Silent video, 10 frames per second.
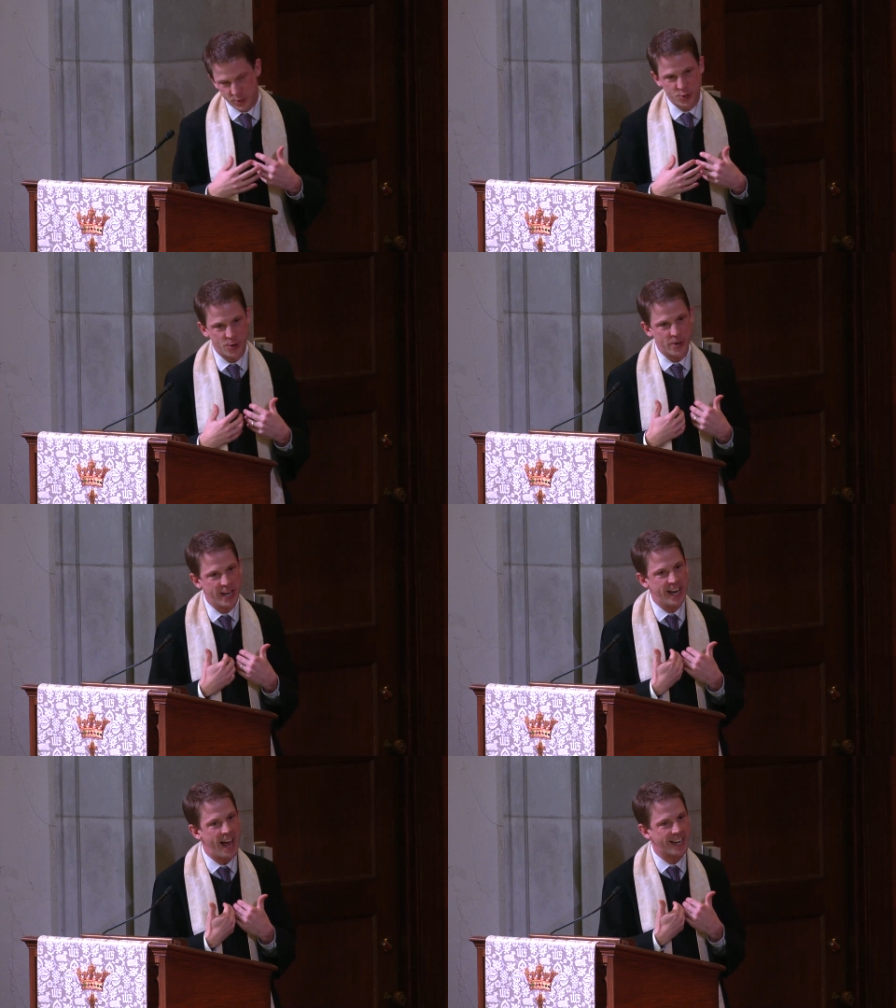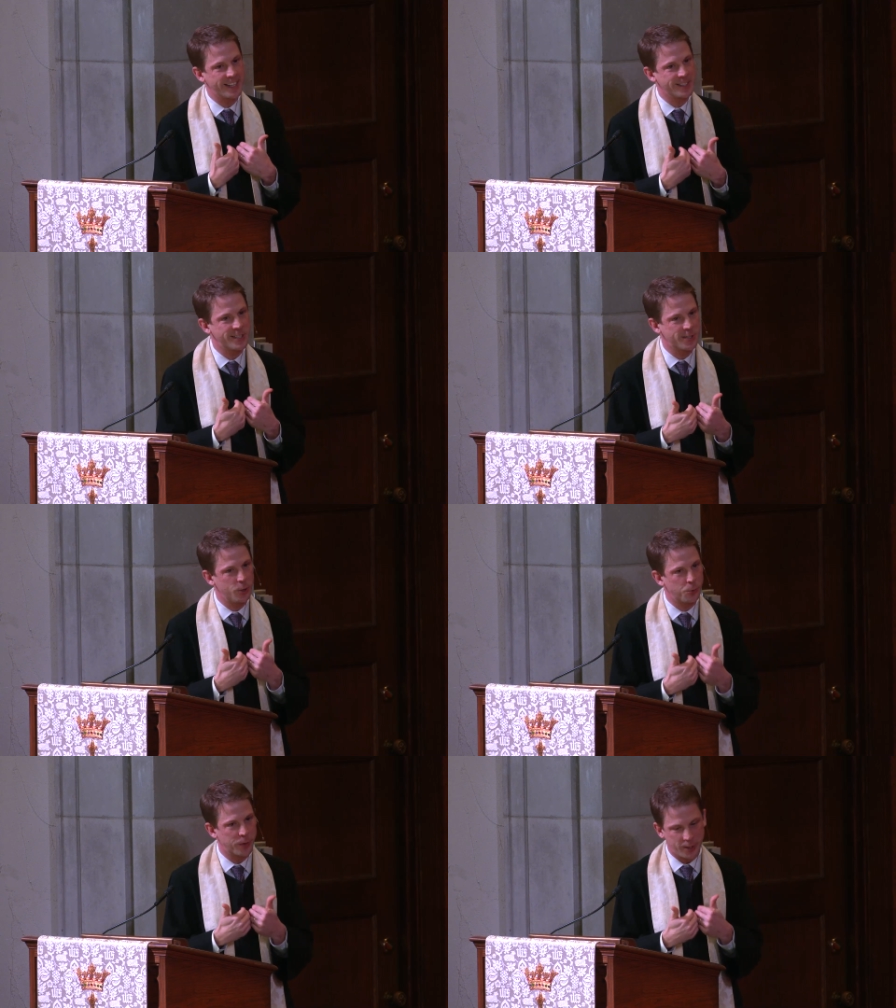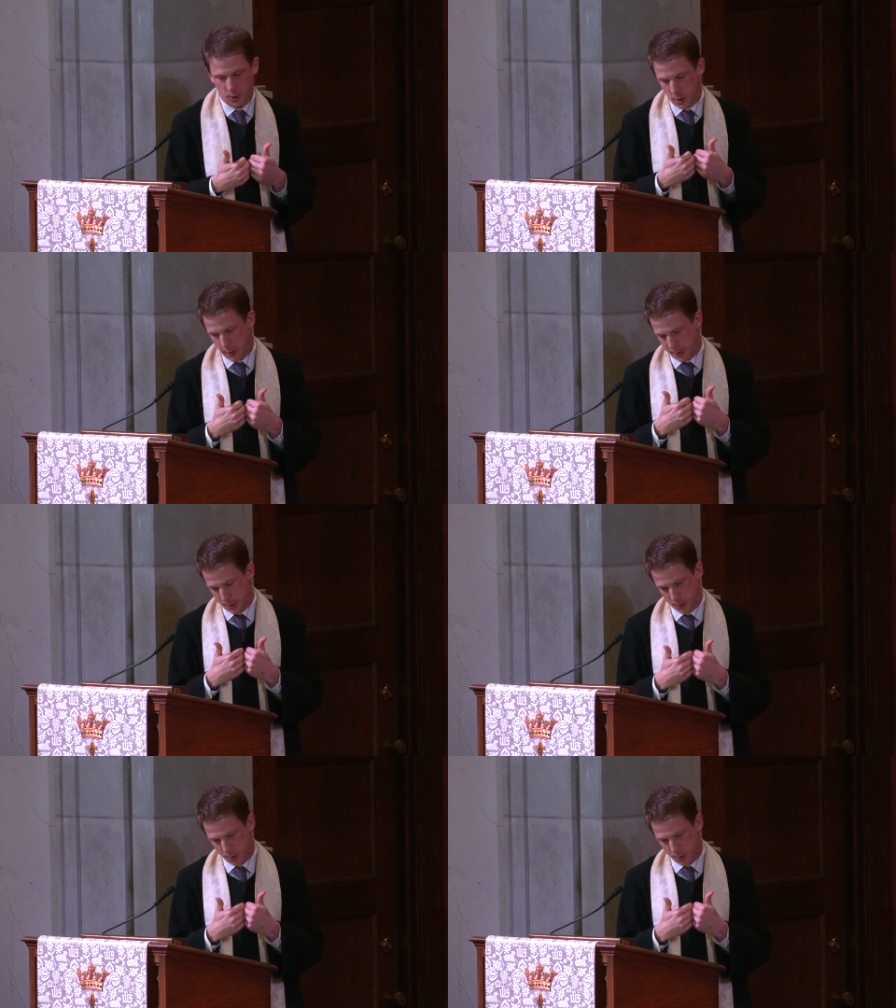journey, I can still recall the